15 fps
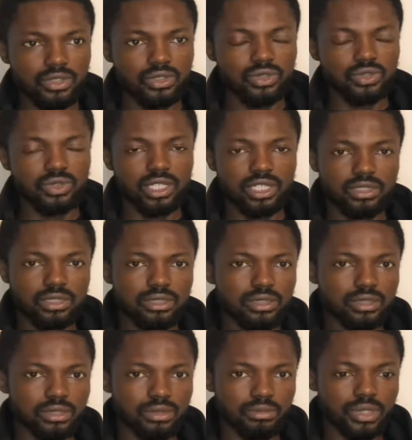You could get it
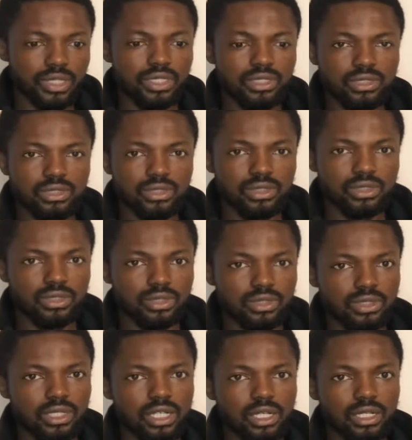on Play Store
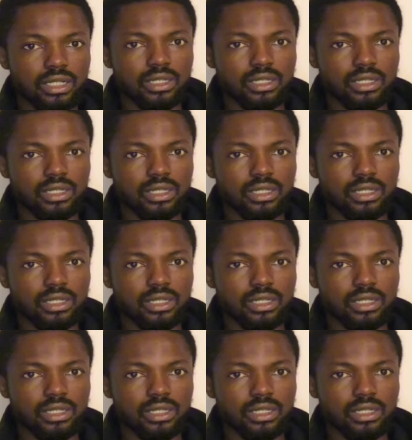or